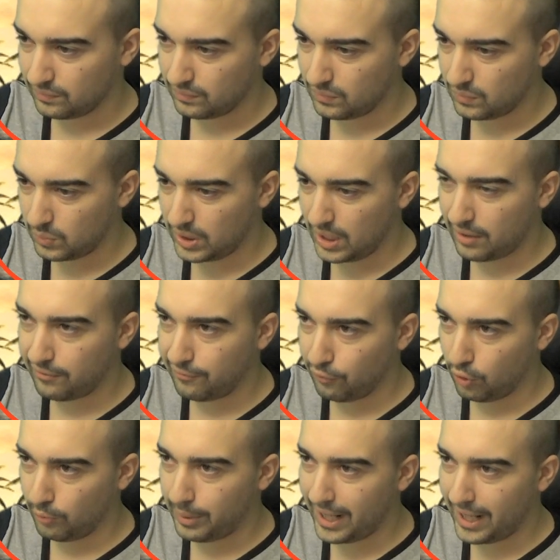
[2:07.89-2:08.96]
We now have
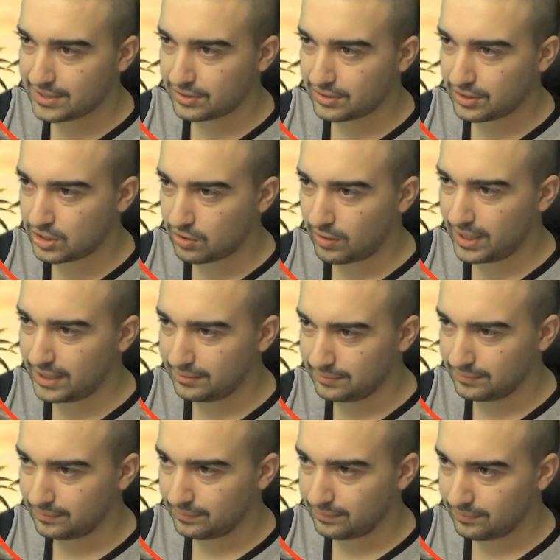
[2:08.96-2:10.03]
four pens on the screen.
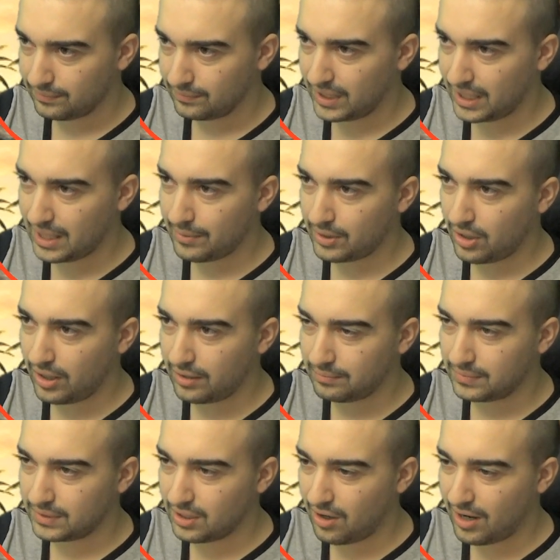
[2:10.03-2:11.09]
Yeah, there we go.
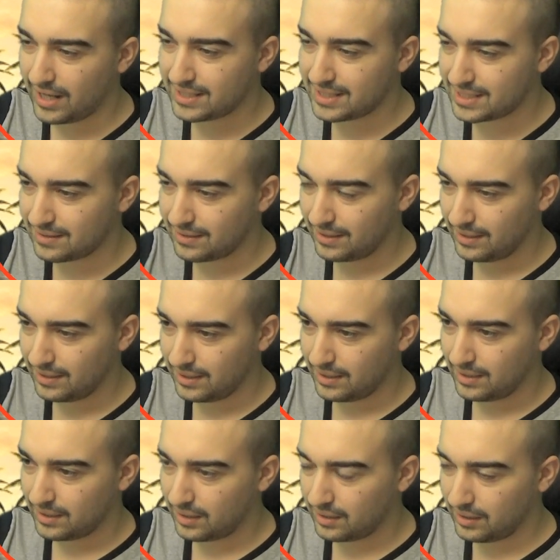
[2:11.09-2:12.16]
Nice.
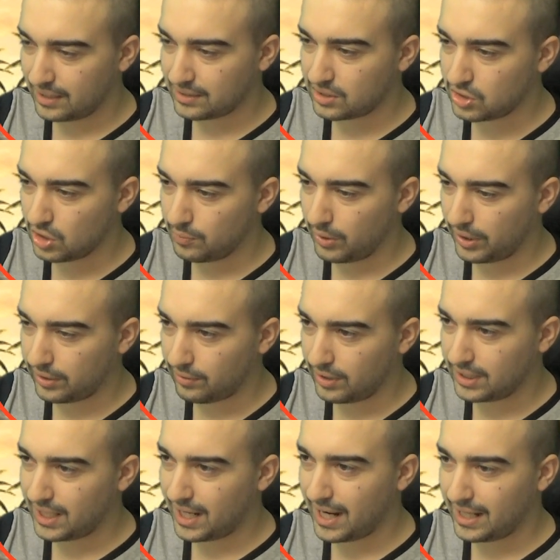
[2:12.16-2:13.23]
Collect
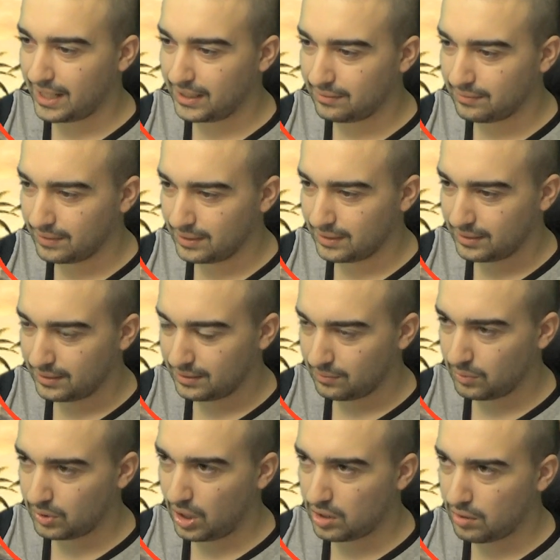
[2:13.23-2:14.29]
2.3k.
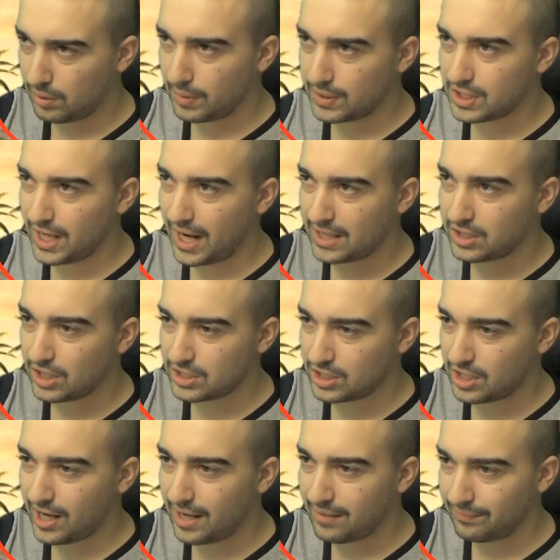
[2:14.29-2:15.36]
Well, no, I don't want to watch an ad just
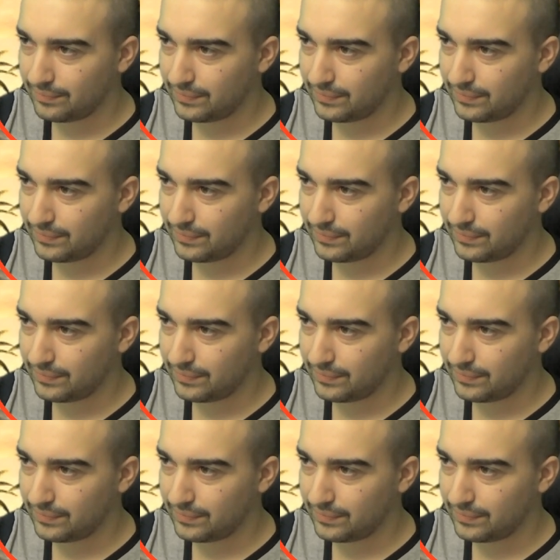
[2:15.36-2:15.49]
yet.